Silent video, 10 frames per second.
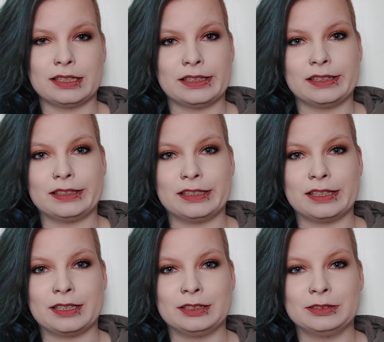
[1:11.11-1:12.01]
And
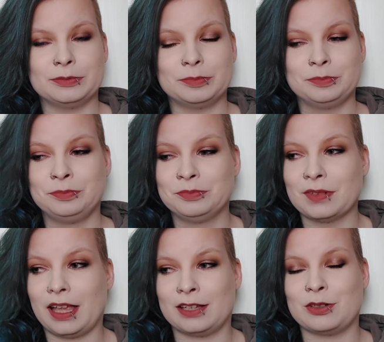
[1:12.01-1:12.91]
I